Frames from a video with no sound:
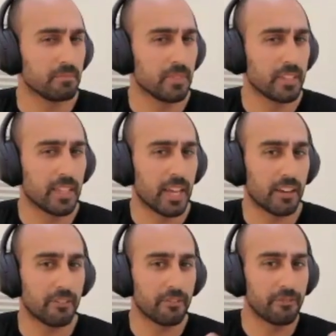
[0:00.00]
Is that
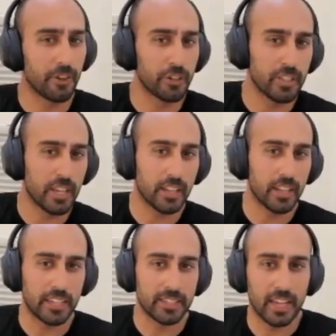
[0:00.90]

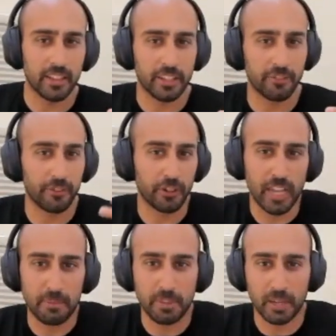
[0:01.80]
like the first
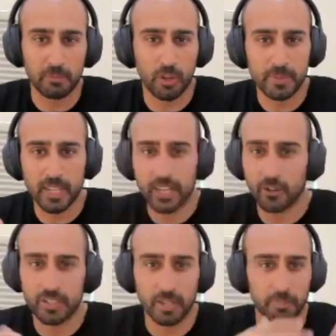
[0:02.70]
time they come to a website,
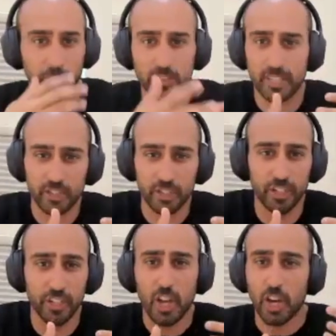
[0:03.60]
or is it per
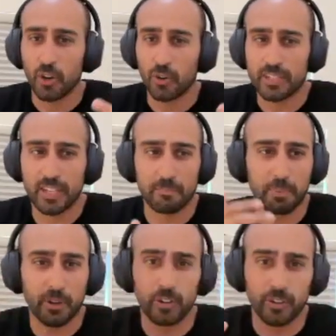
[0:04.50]
session, or is it
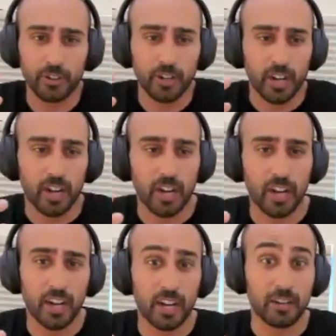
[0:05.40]
per
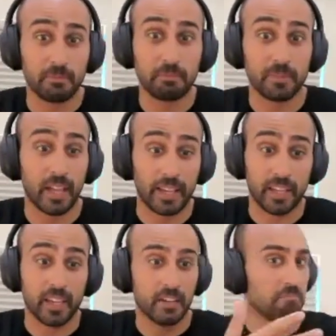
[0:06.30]
like
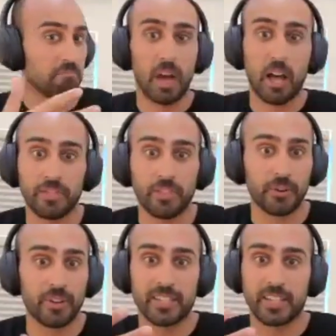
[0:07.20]
month,
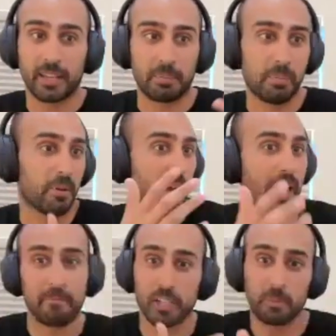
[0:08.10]
or is it like people might
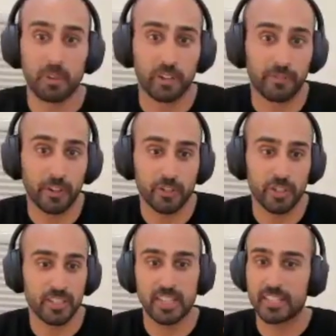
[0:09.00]
have multiple
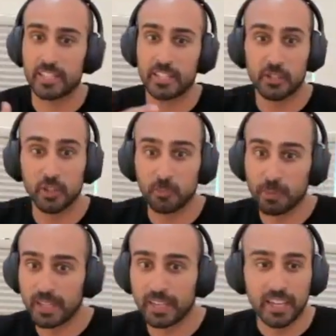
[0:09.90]
conversions? Is it
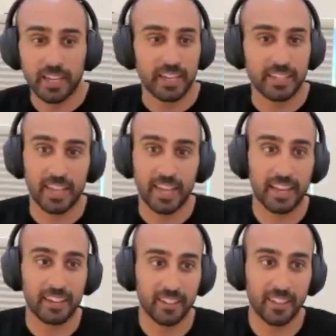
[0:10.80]
deduping? Is it
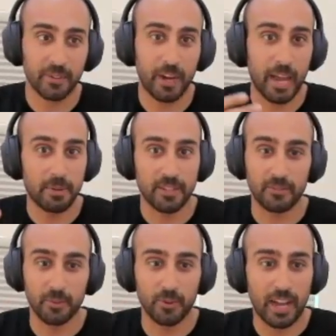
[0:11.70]
handling? What happens if
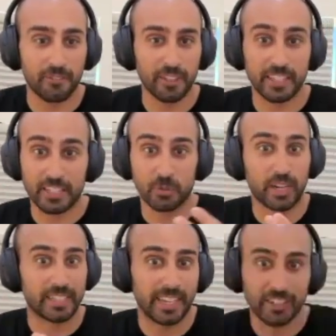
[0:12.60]
we don't have, is it doing
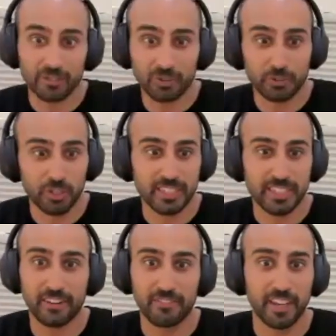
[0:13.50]
identity resolution
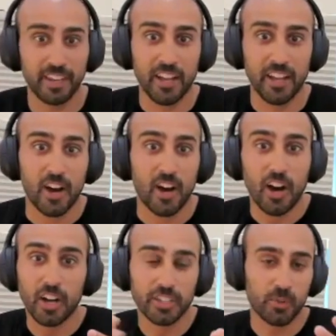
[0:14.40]
inside of it?
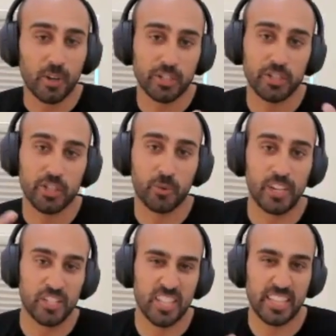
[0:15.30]
All these questions are the
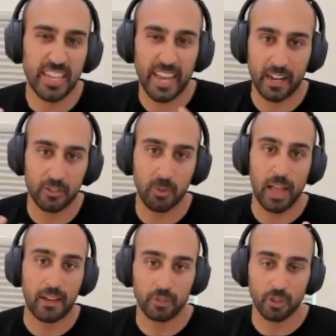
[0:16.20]
questions that data analysts will
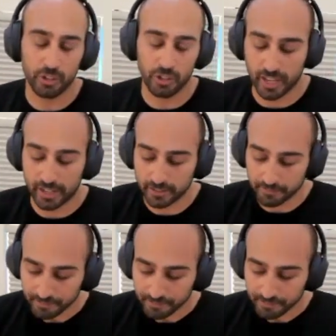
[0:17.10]
have to understand.